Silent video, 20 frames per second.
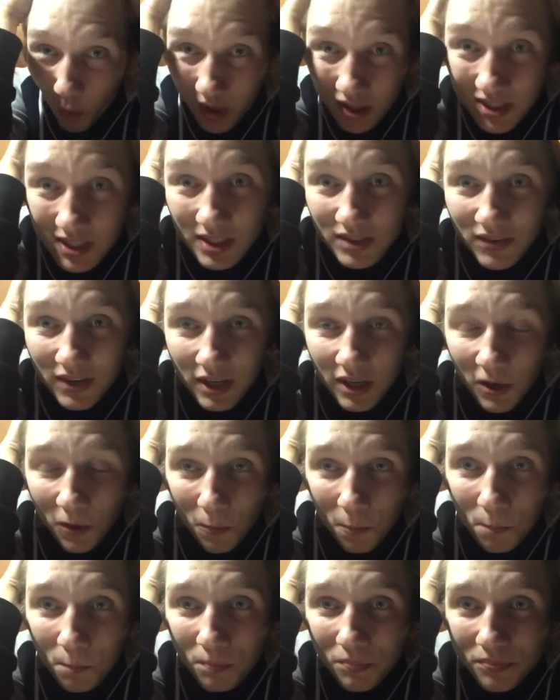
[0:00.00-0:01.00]
is this video?
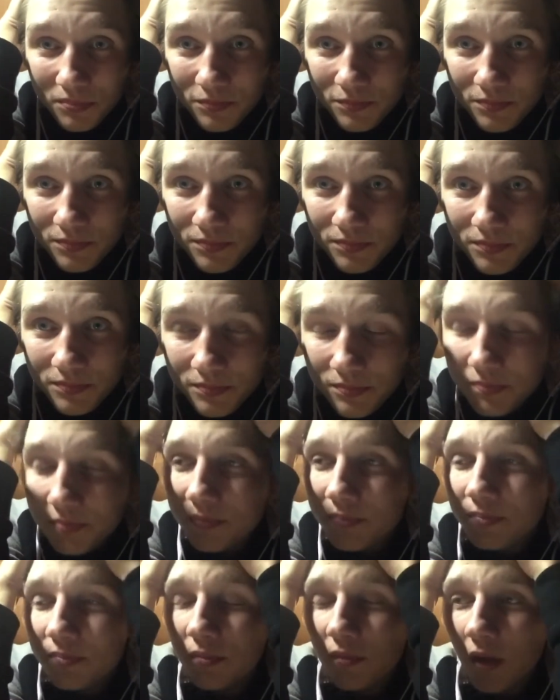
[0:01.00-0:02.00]

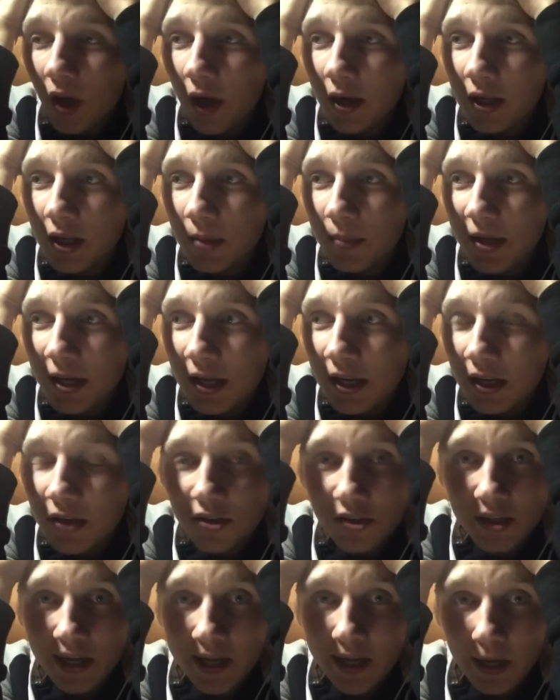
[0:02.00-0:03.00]
I need to make it
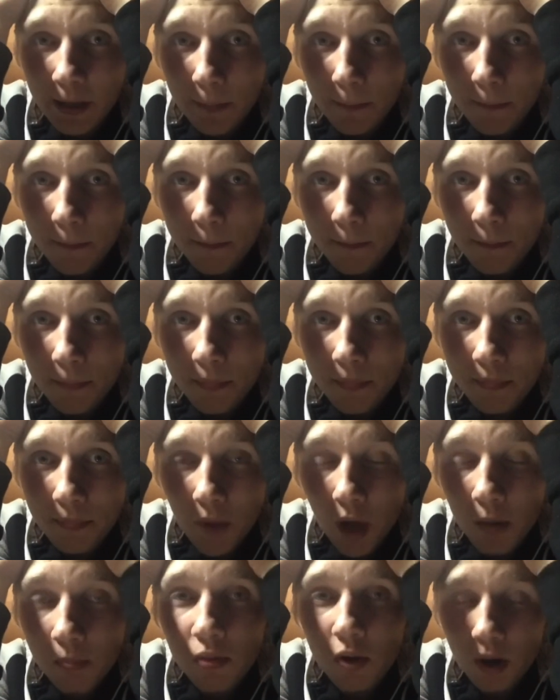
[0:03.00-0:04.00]
entertaining.
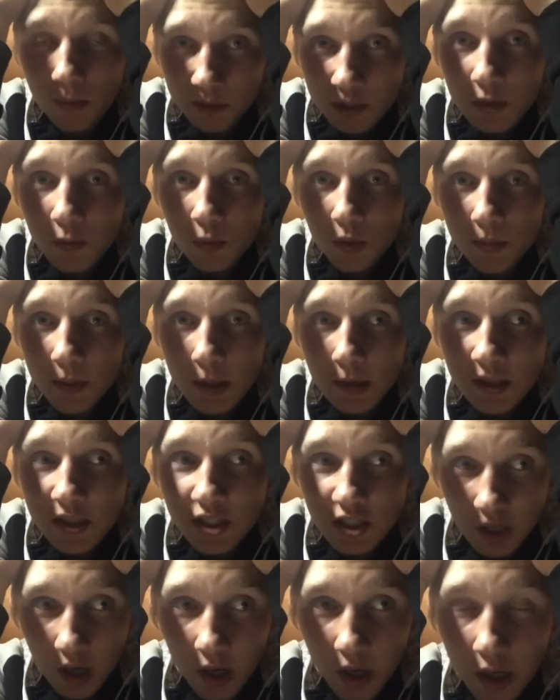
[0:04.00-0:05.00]
I promise it will be,
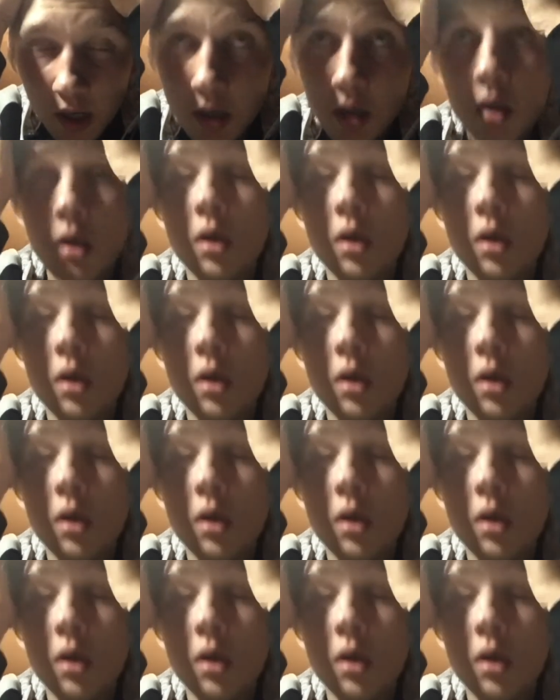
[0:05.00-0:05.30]
starting...